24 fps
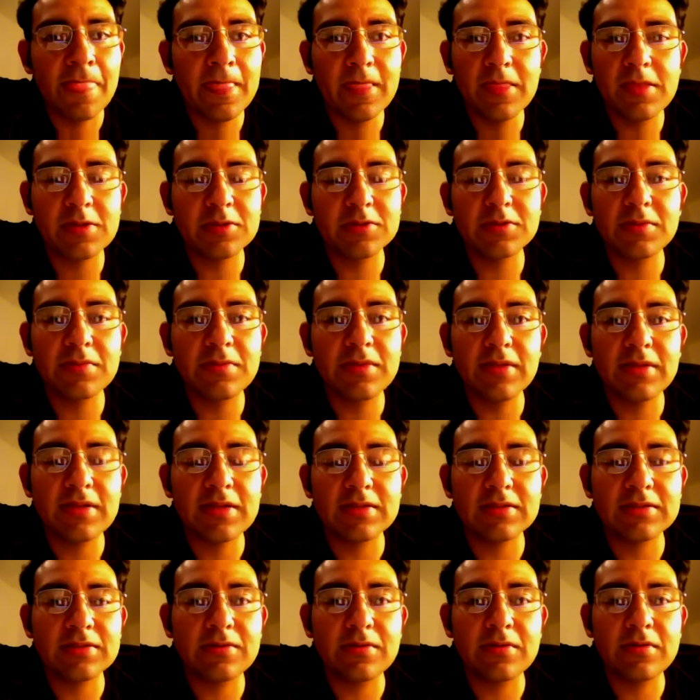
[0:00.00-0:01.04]
Doesn't mean
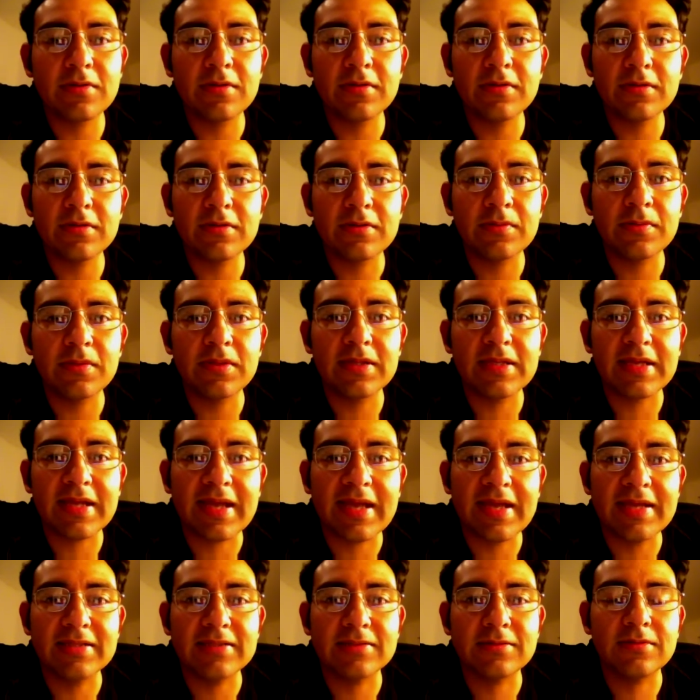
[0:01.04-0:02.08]
that's going to be the
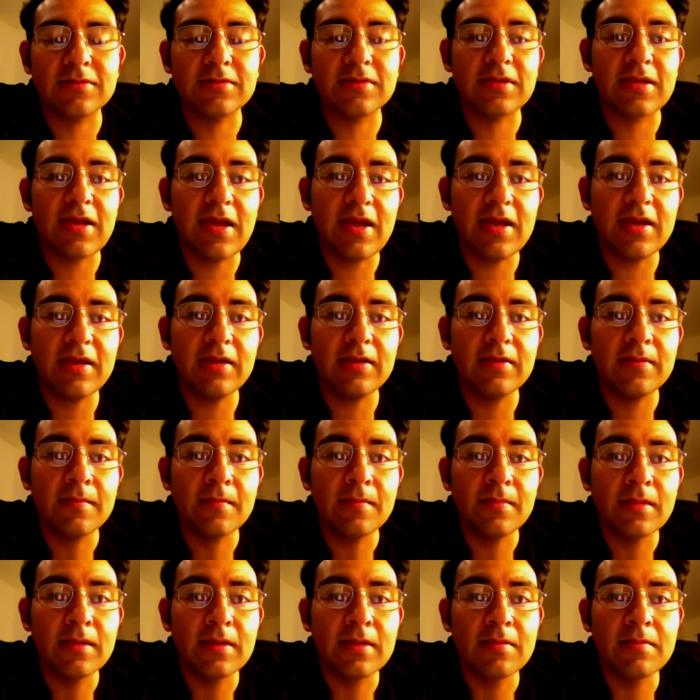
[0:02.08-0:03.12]
case today.
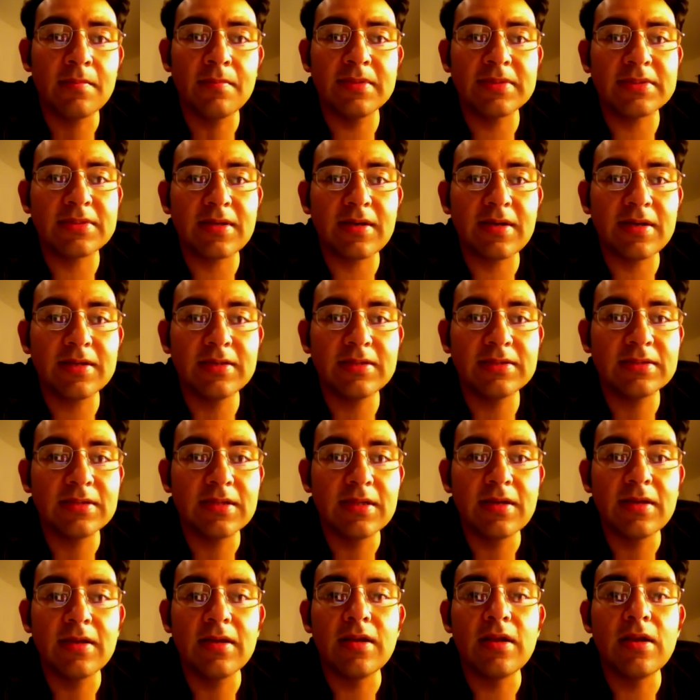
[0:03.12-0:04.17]
Besides,
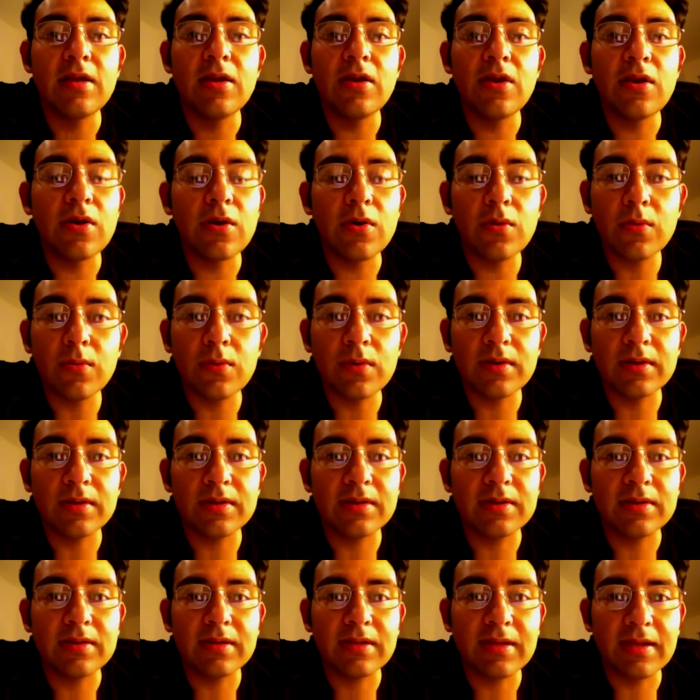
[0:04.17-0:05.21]
no
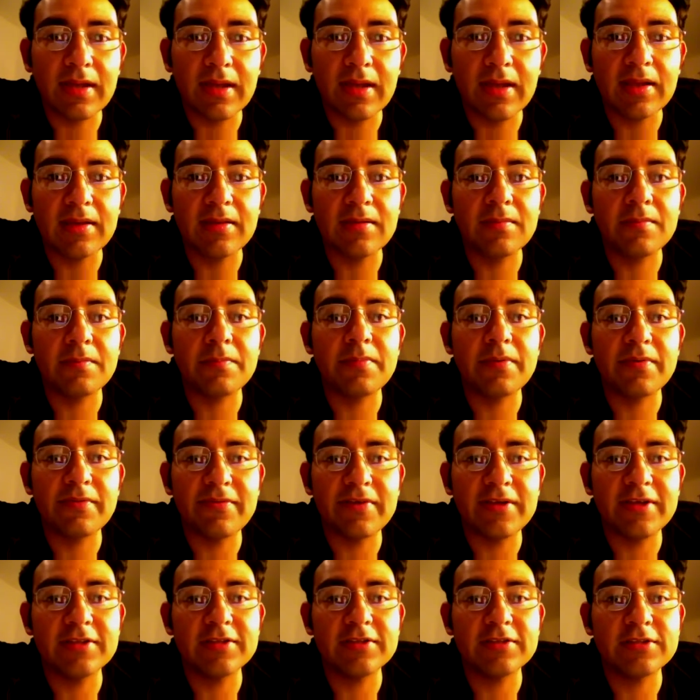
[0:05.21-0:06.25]
one can
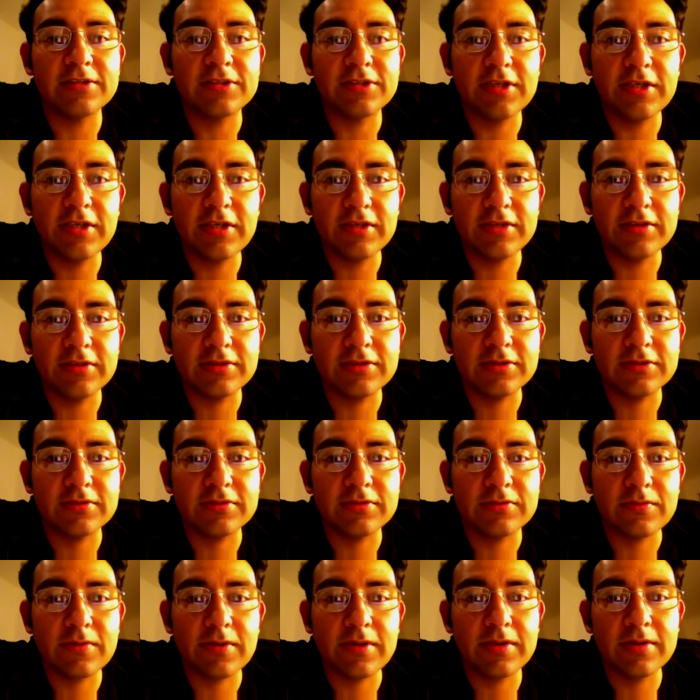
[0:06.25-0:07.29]
prevent change,
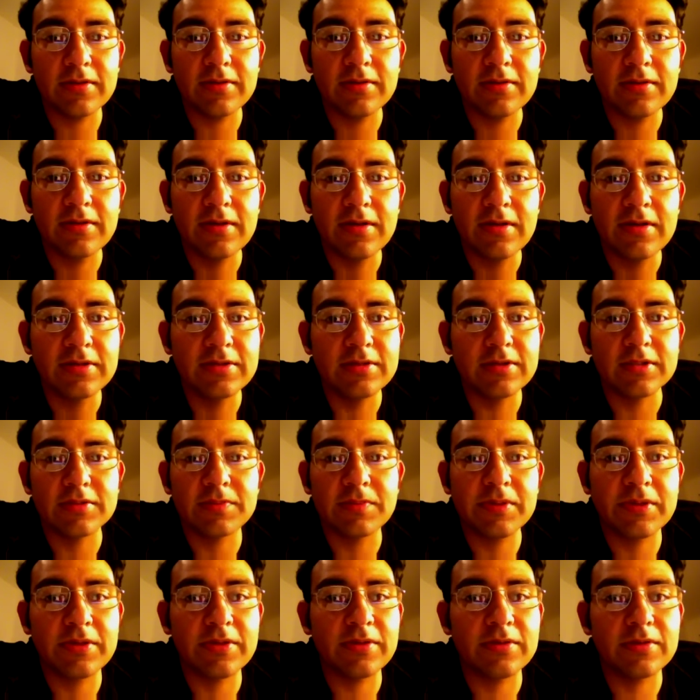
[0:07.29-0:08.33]
right? Just
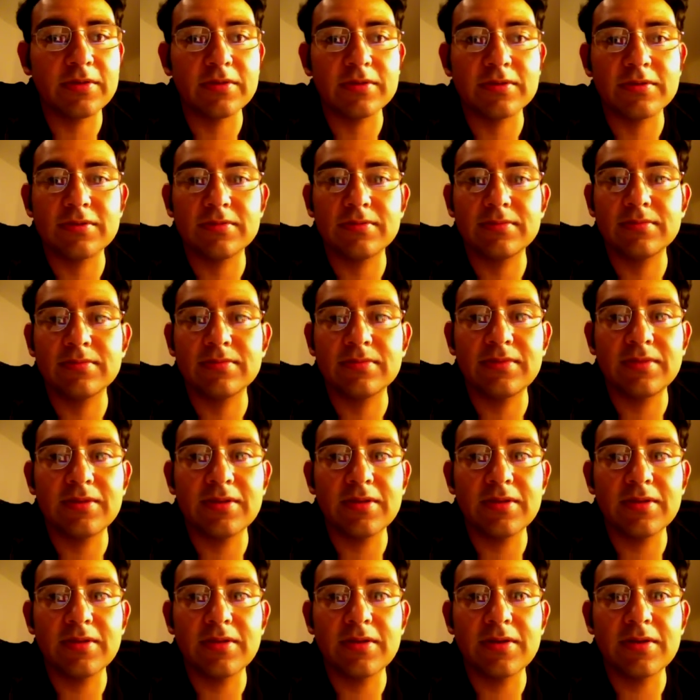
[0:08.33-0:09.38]
because,
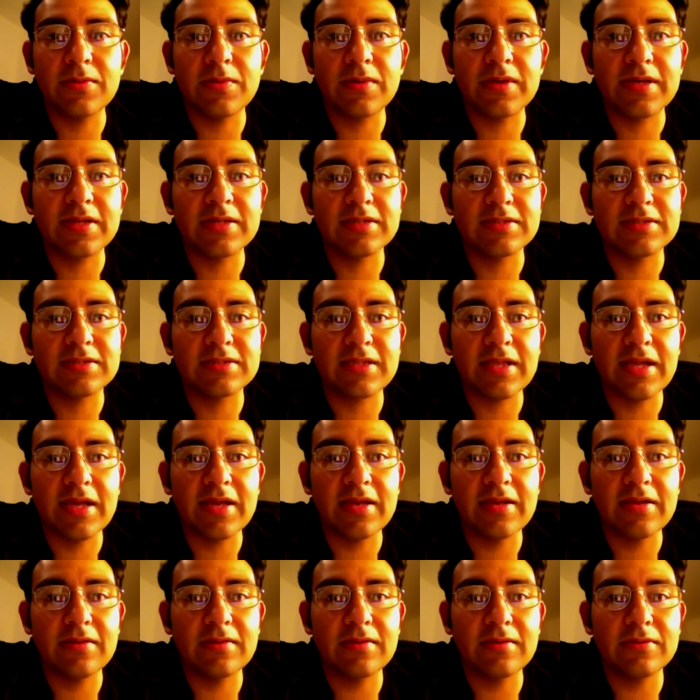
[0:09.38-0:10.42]
we can
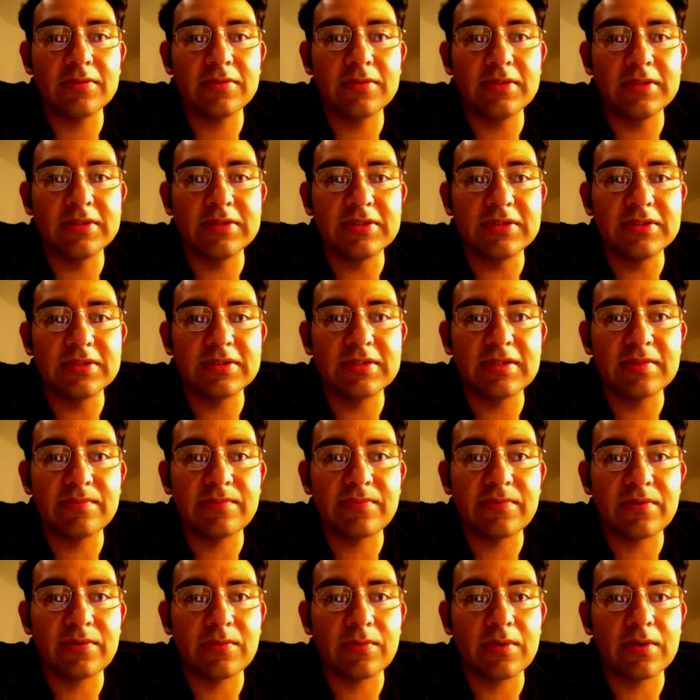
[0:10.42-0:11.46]
stay on this system
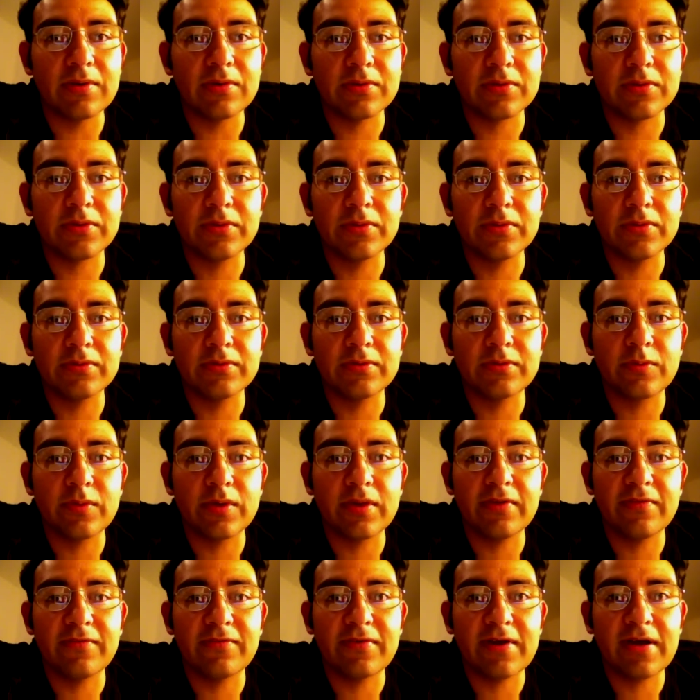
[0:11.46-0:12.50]
for 1 or 2,
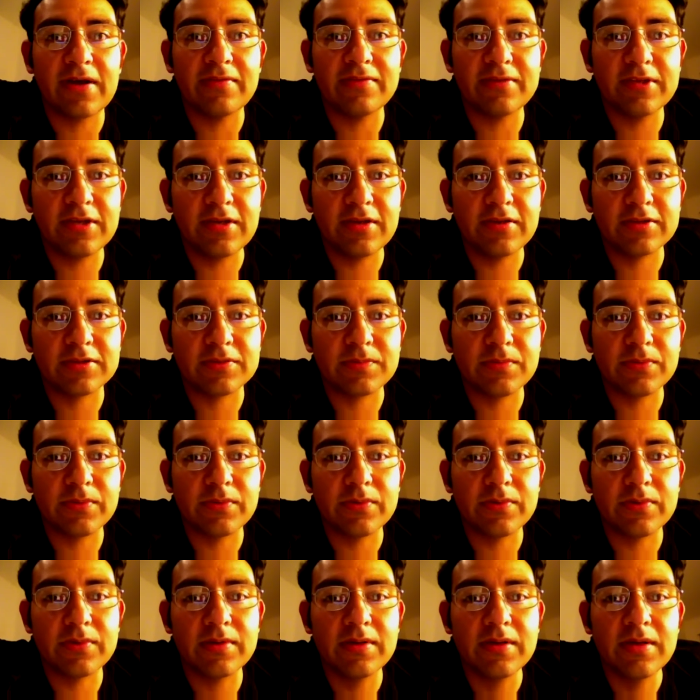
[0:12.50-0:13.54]
3, 5 years
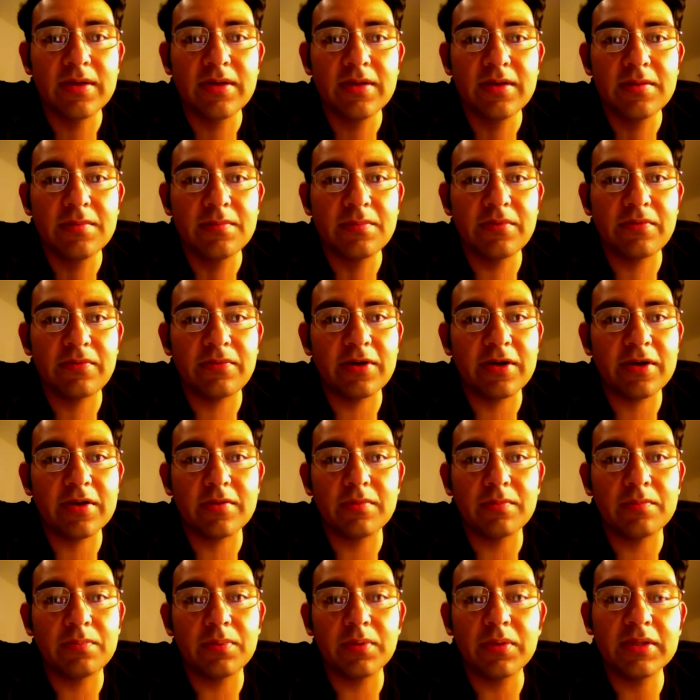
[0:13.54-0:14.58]
more before it
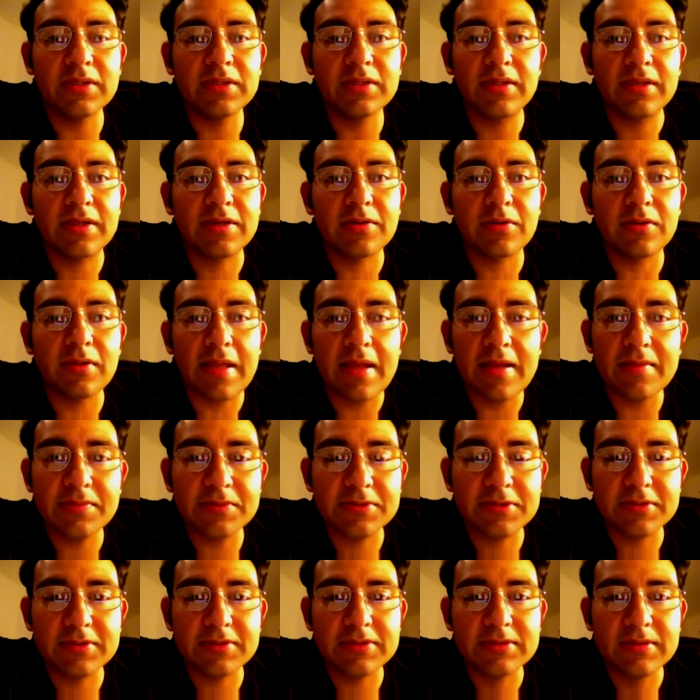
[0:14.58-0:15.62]
completely
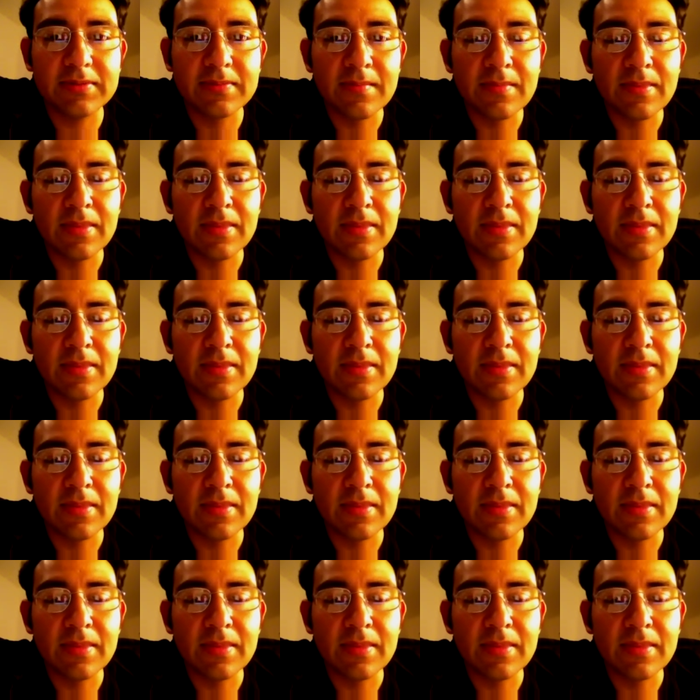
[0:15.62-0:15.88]
collapses.